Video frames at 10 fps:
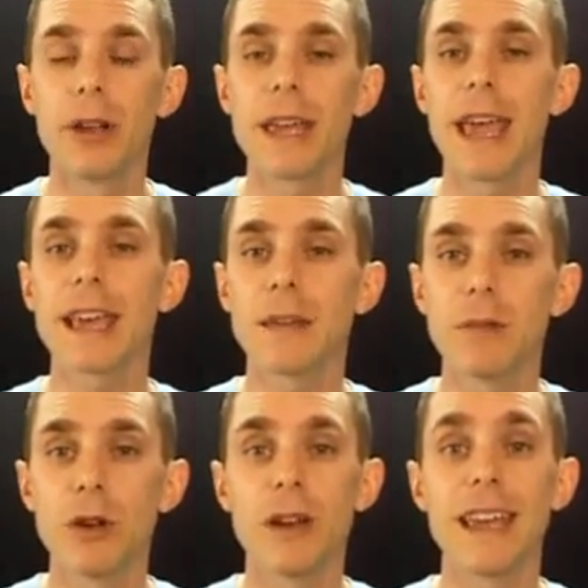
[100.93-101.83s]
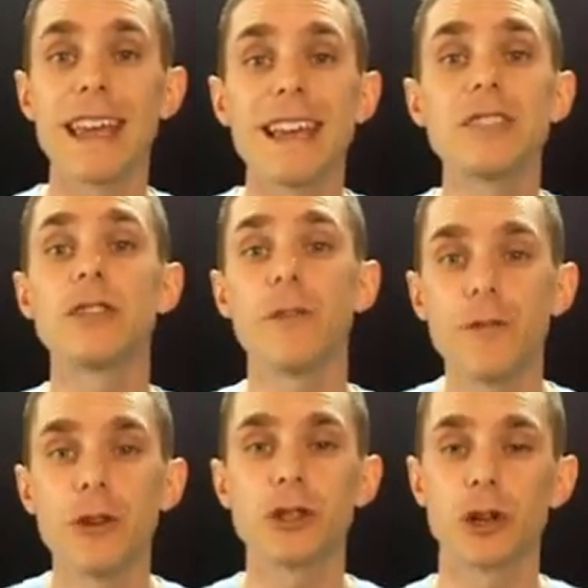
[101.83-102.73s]
Building a community
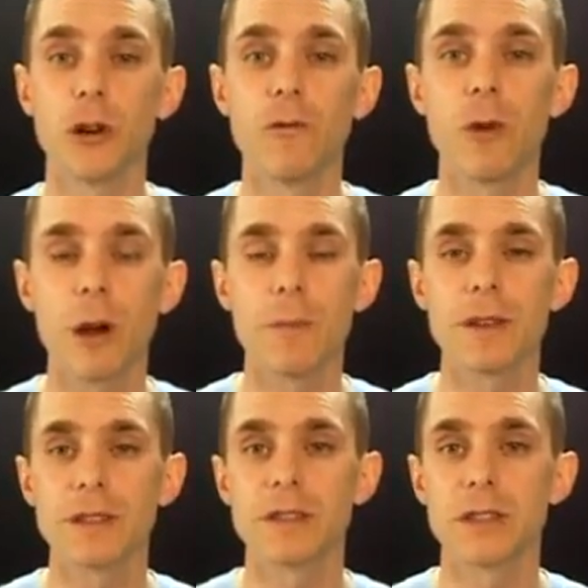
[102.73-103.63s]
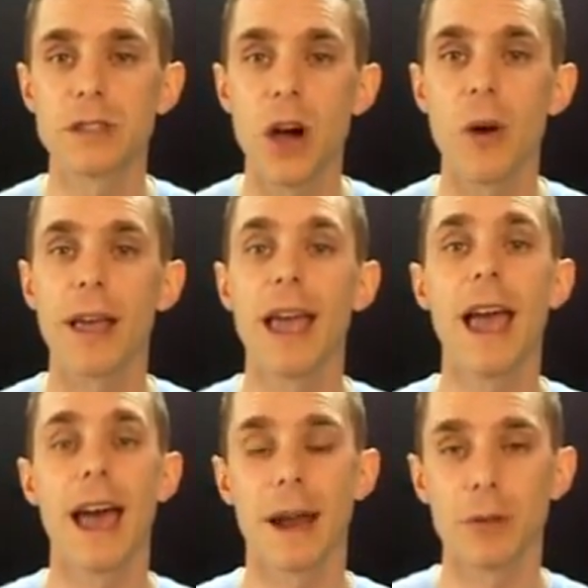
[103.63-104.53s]
is the future of where business is
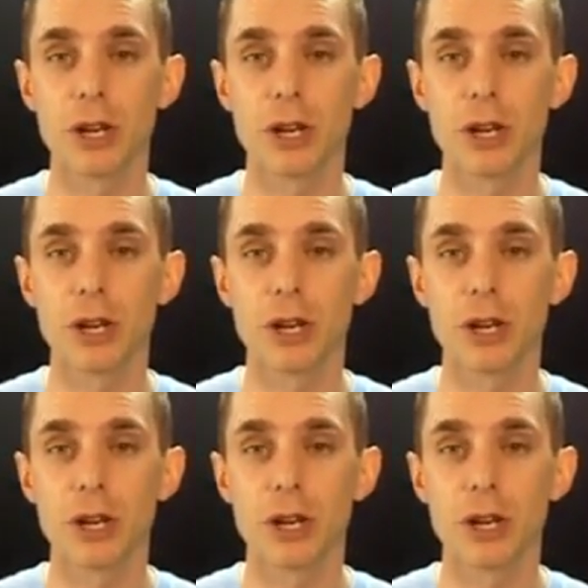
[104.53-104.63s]
going,